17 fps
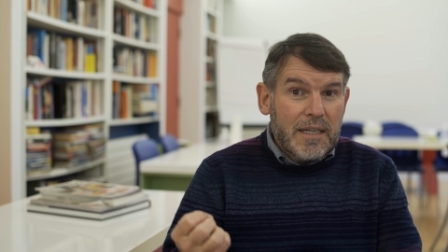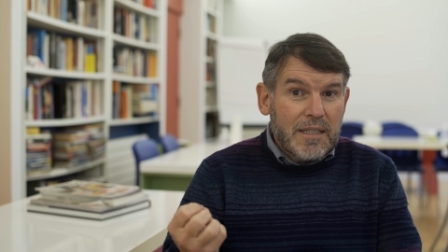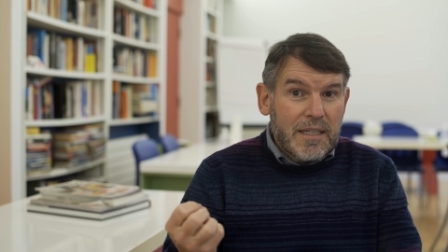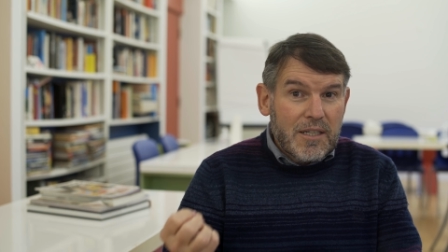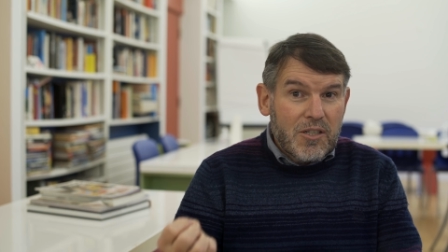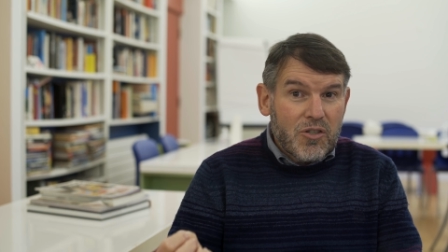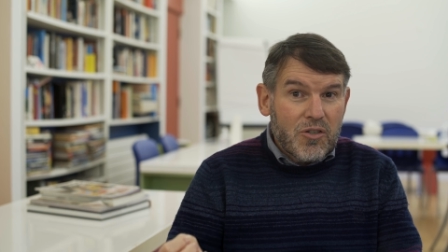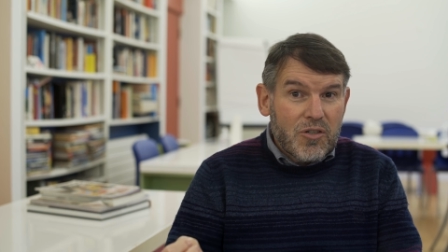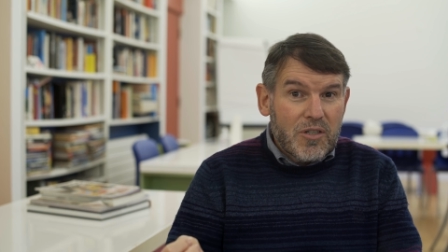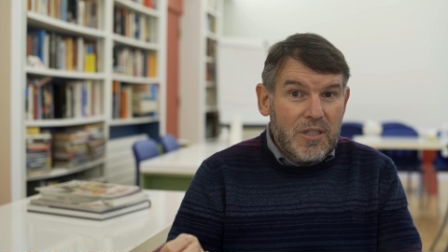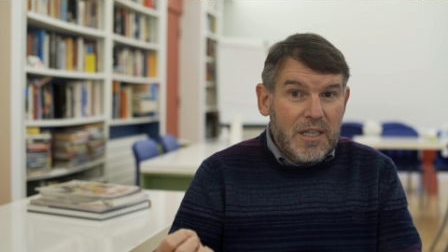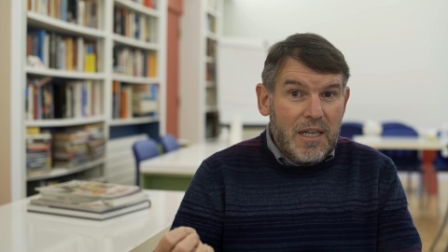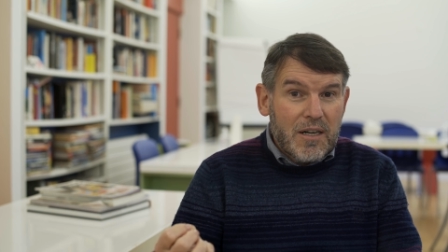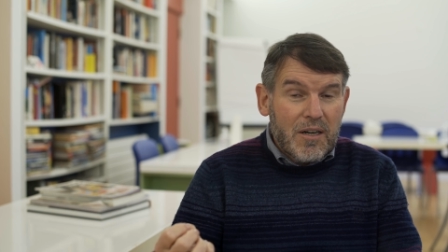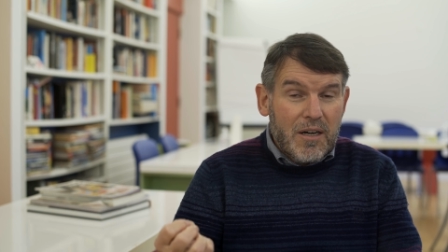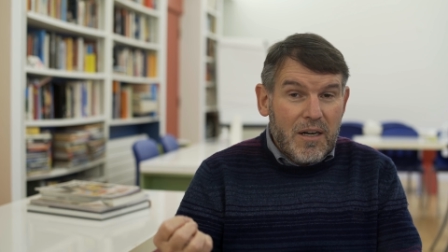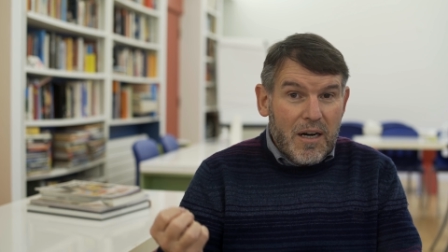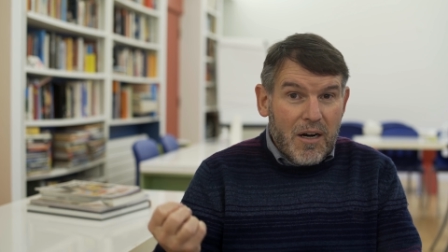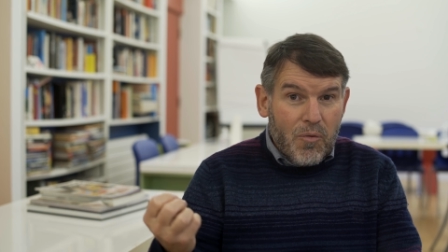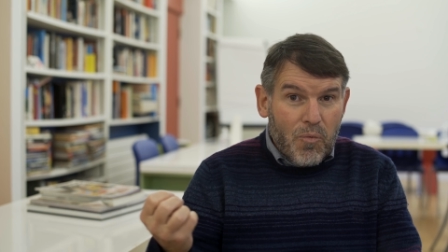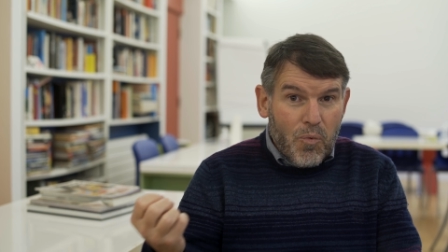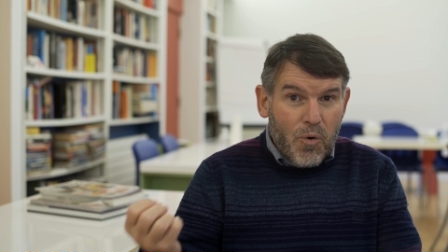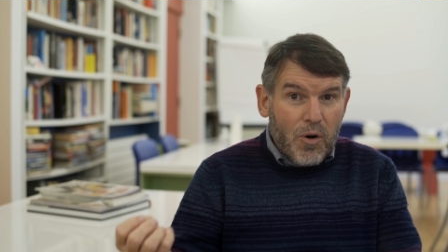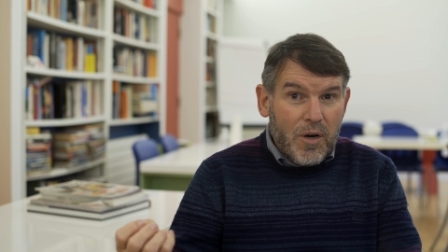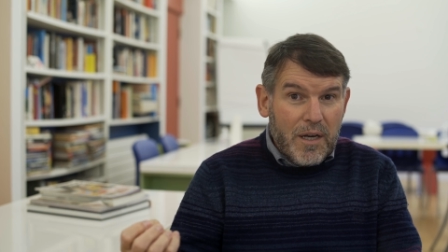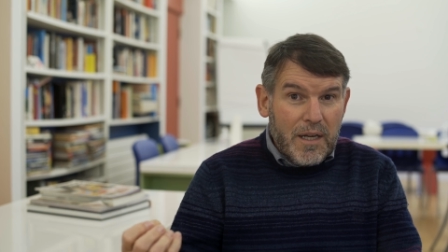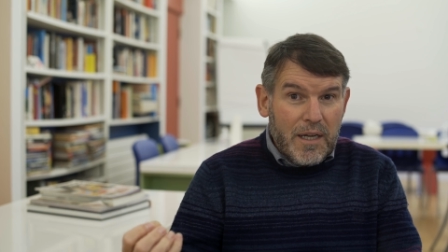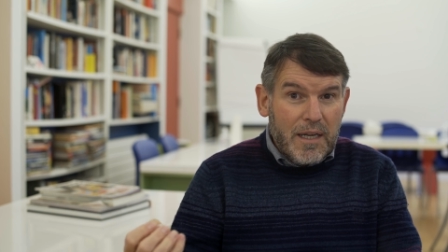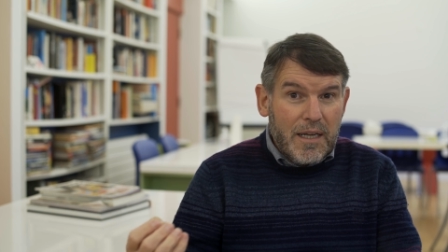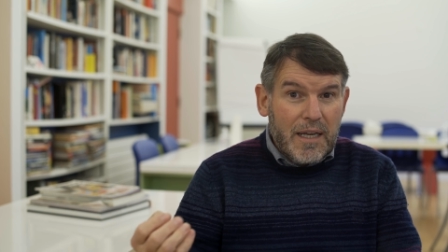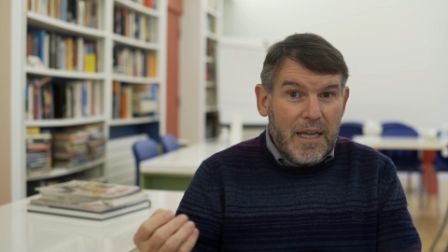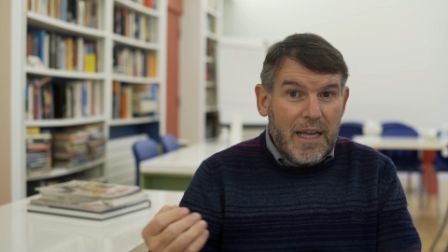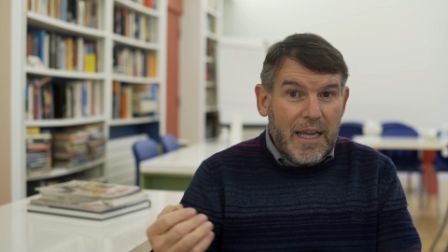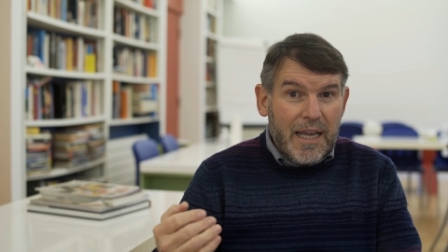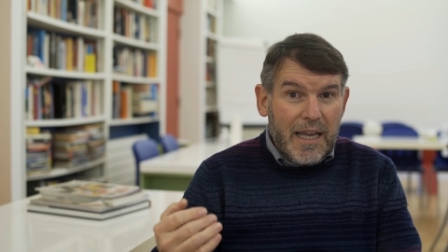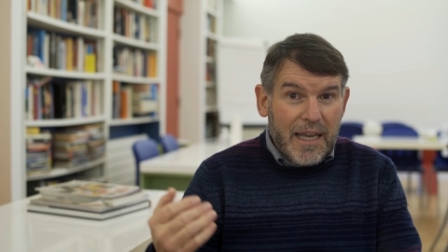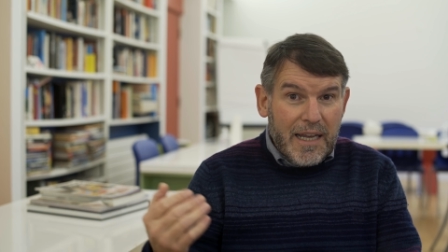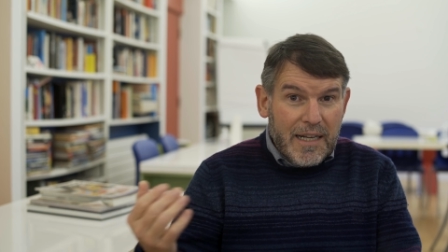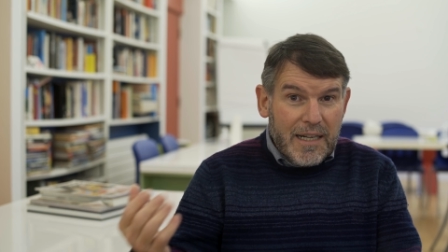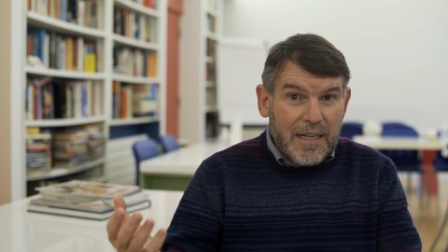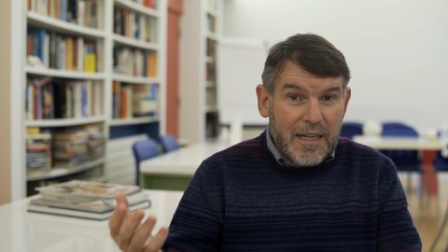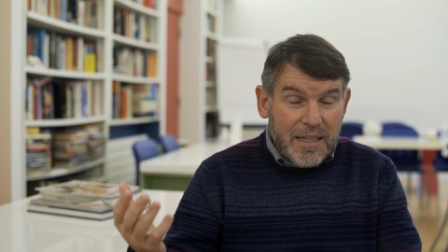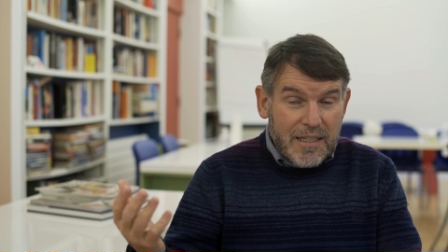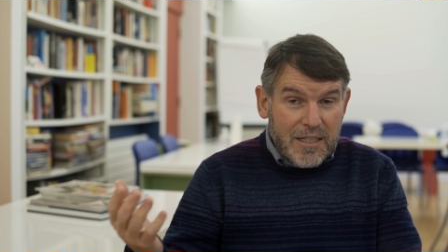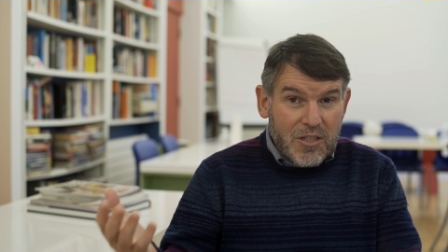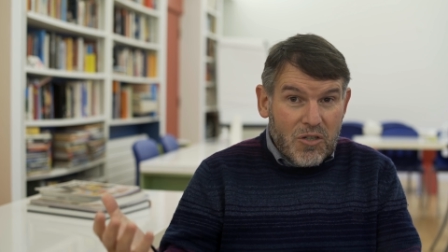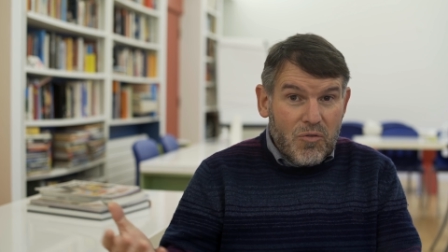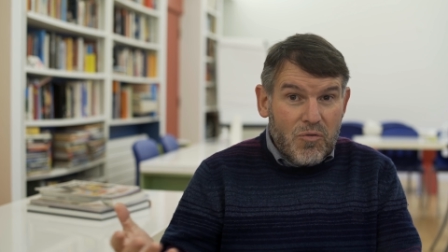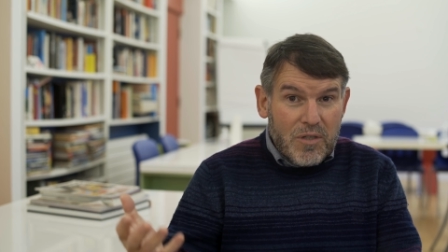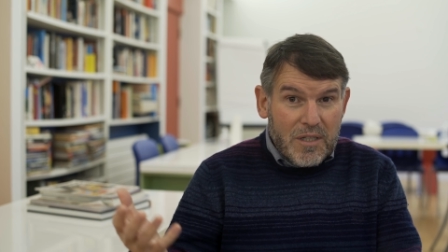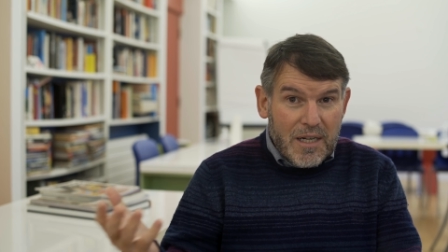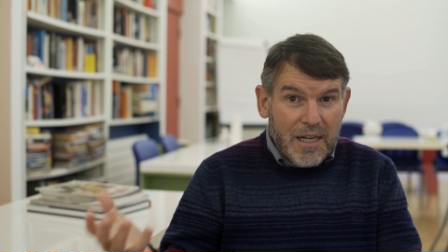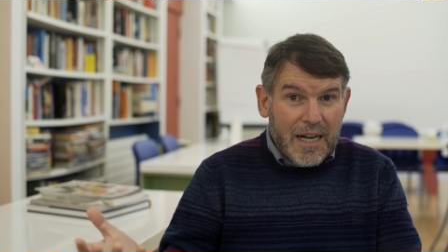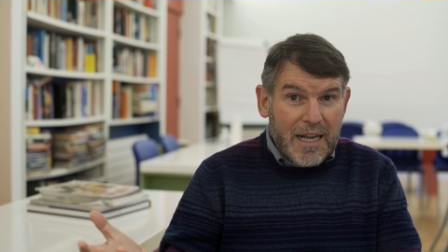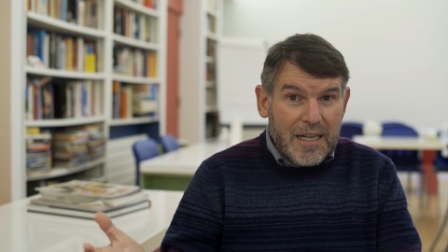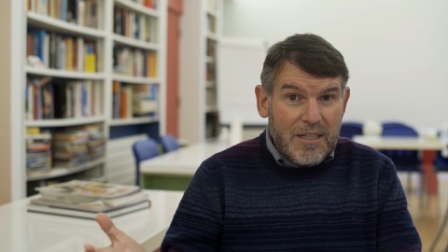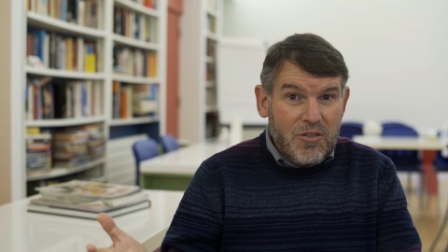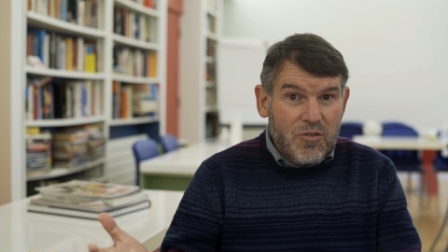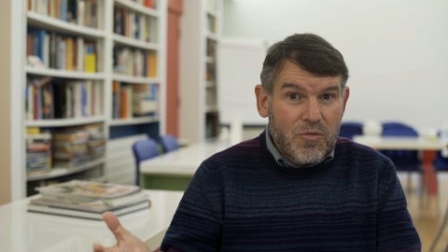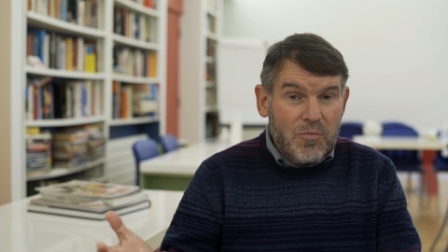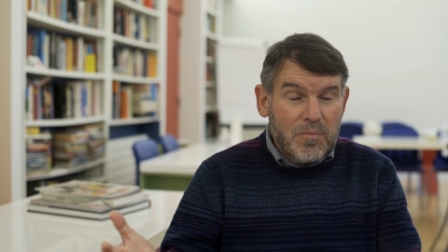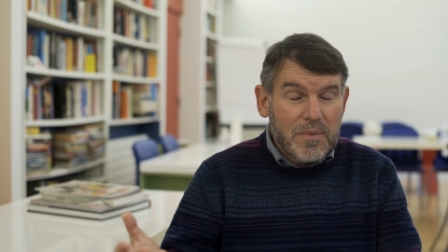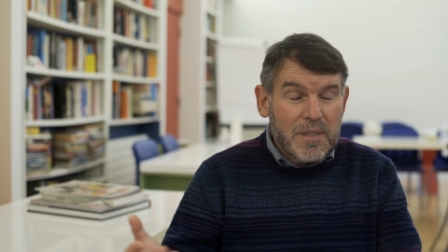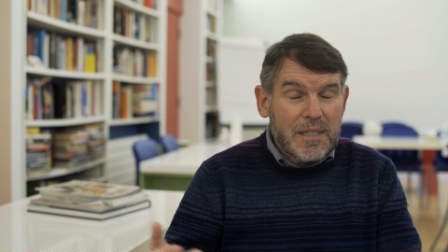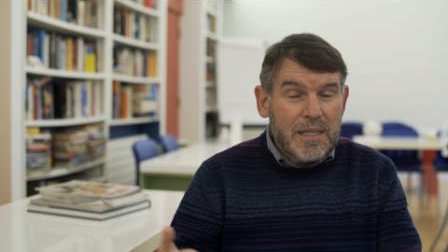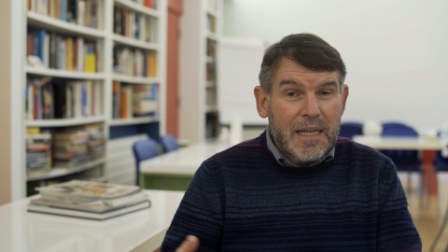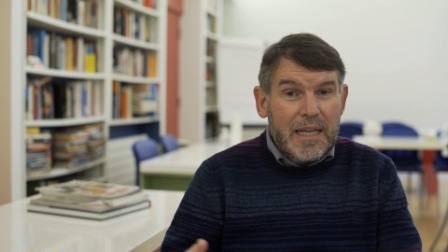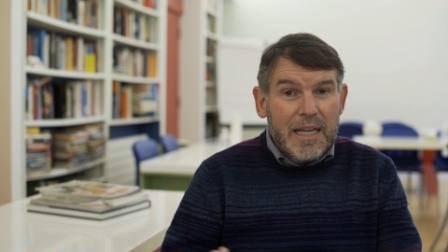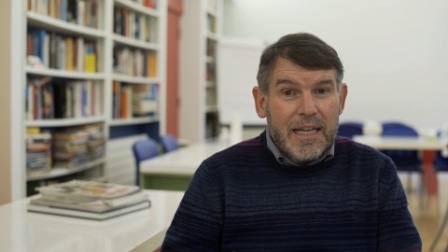teachers that are working in schools and classrooms